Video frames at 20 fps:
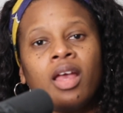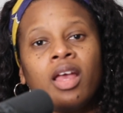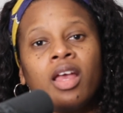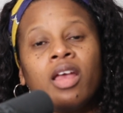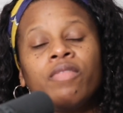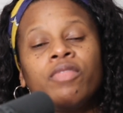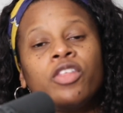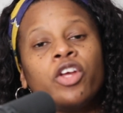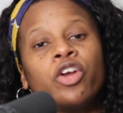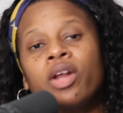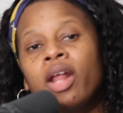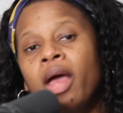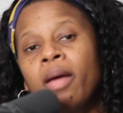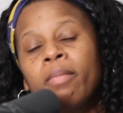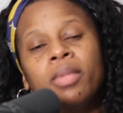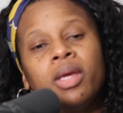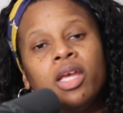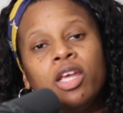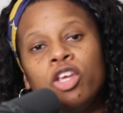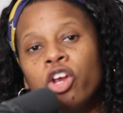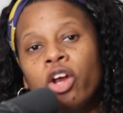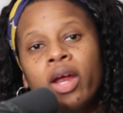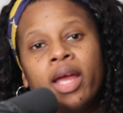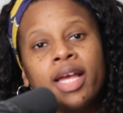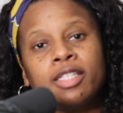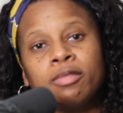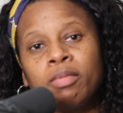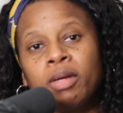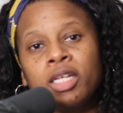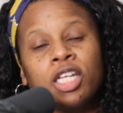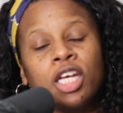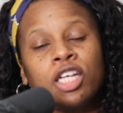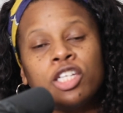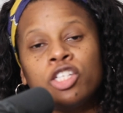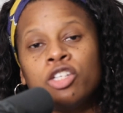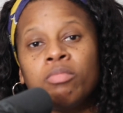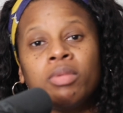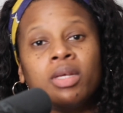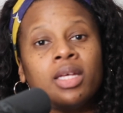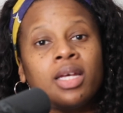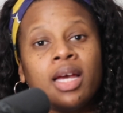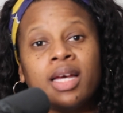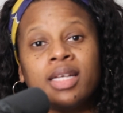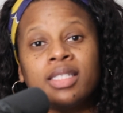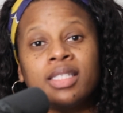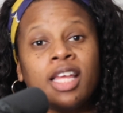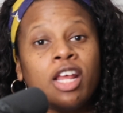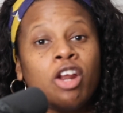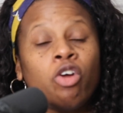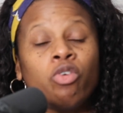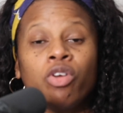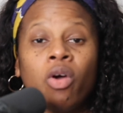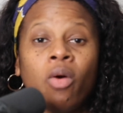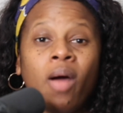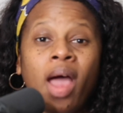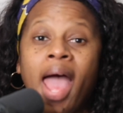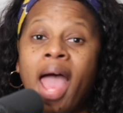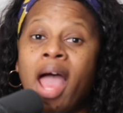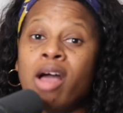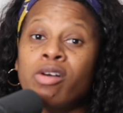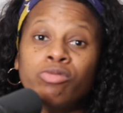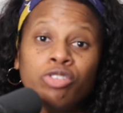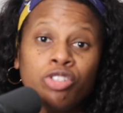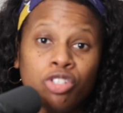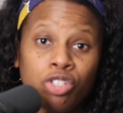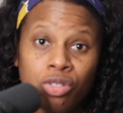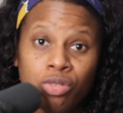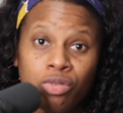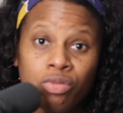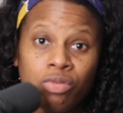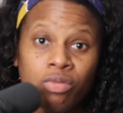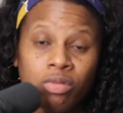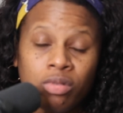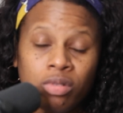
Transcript: If they're not meeting your expectation because they don't know how to,